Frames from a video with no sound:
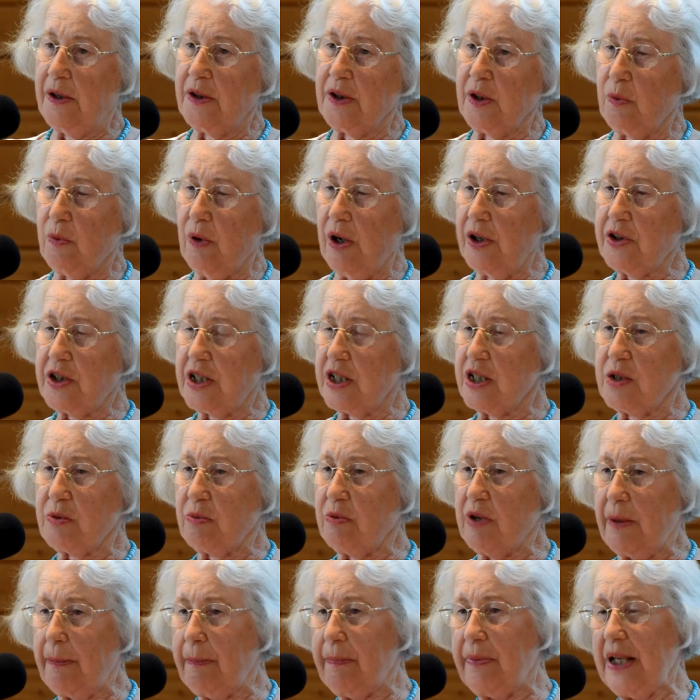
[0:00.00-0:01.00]
The watches
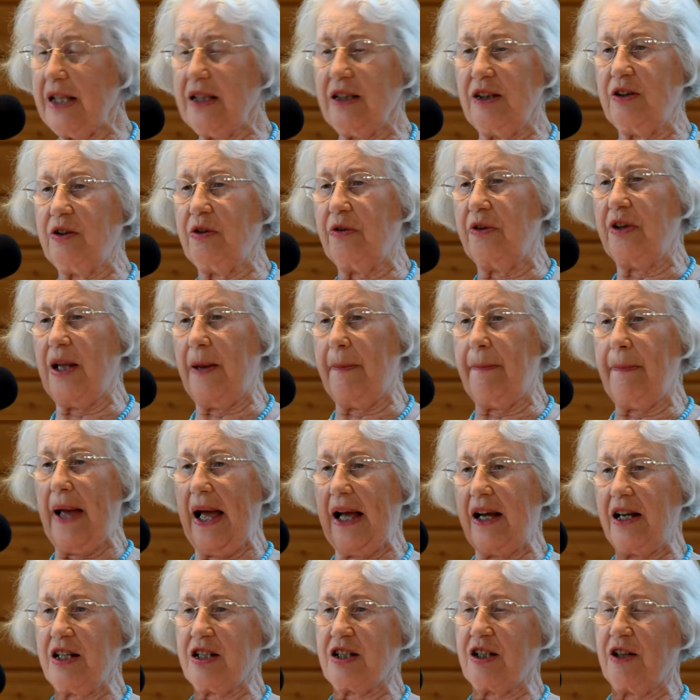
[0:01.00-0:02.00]
were pinned to the
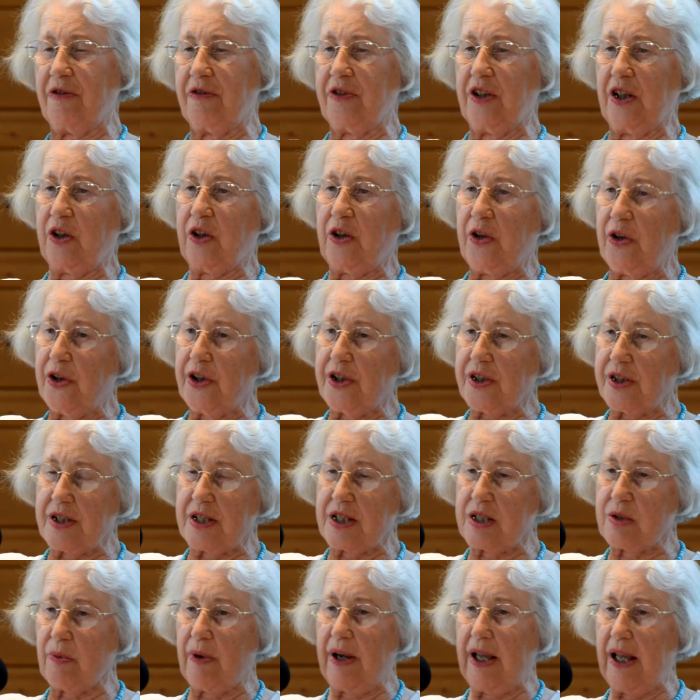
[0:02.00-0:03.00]
backs of the
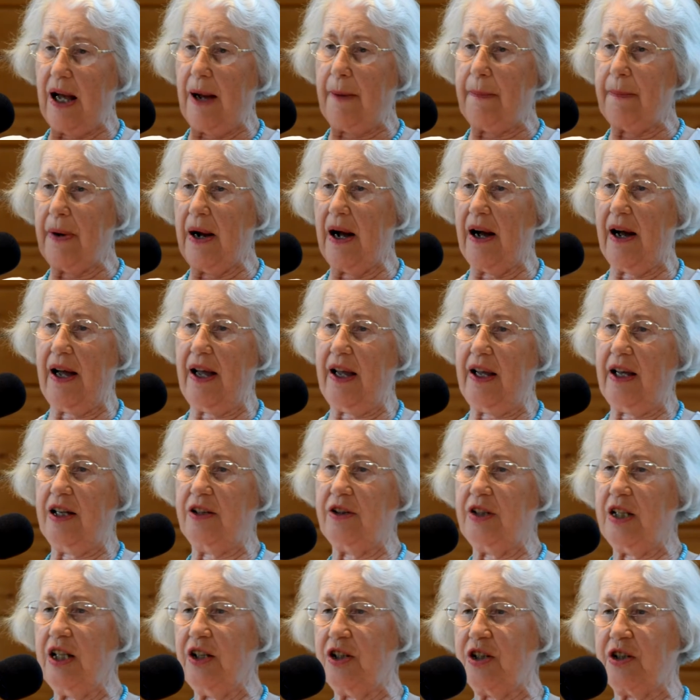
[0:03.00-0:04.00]
curtains way up high,
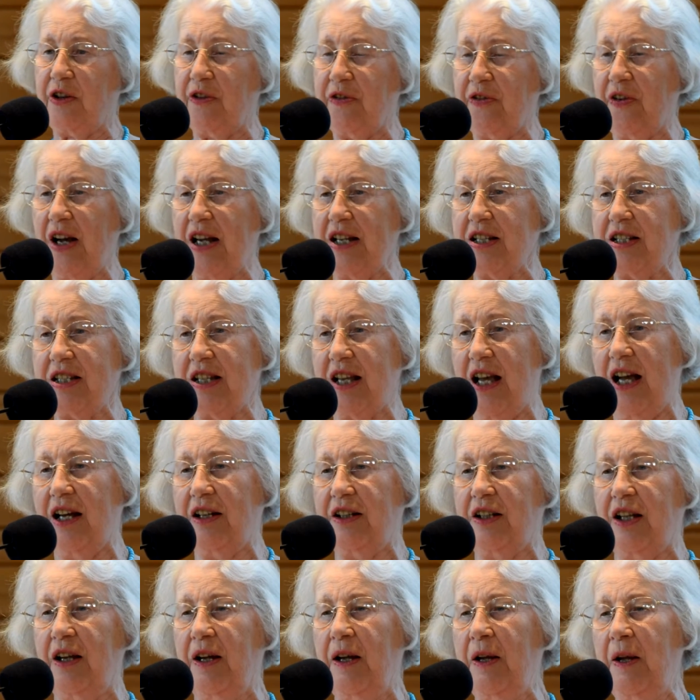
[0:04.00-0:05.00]
and each of us
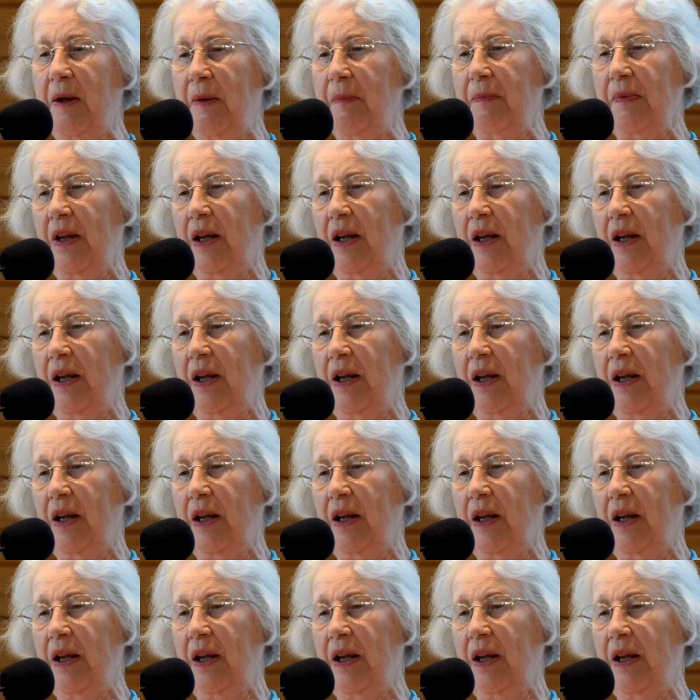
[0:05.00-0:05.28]
had a